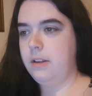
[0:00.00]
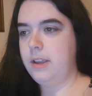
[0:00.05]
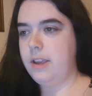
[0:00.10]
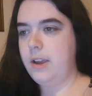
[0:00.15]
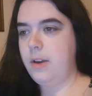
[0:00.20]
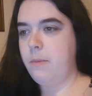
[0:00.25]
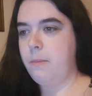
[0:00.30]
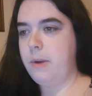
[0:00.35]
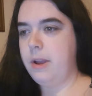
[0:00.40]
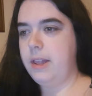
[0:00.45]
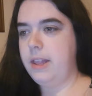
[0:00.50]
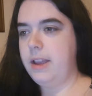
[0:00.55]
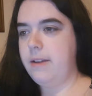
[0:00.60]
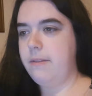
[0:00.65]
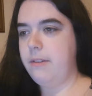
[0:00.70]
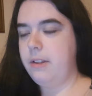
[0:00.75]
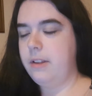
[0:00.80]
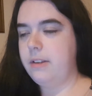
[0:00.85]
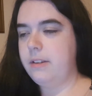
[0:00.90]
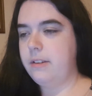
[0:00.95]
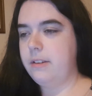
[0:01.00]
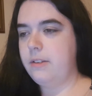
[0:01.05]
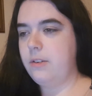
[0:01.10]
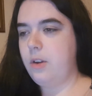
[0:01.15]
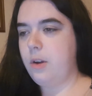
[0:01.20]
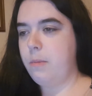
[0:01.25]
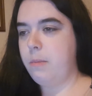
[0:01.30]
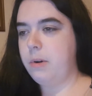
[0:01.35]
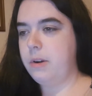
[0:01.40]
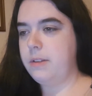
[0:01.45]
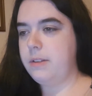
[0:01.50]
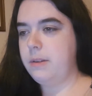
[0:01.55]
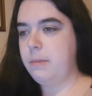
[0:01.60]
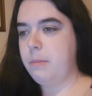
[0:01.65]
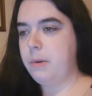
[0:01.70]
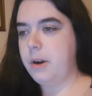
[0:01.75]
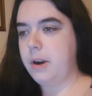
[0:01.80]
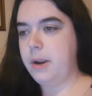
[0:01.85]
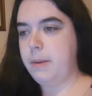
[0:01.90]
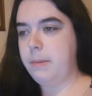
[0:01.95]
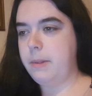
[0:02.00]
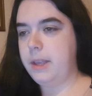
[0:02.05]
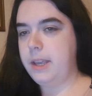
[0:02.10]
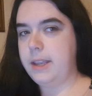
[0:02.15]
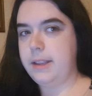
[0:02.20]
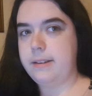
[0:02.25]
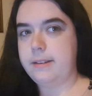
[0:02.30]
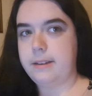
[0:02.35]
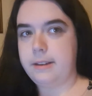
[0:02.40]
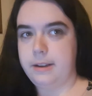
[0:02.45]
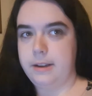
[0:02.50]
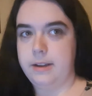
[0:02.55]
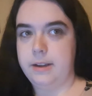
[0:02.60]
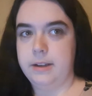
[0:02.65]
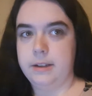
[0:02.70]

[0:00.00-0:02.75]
Get on my level. This is not a birthday party place.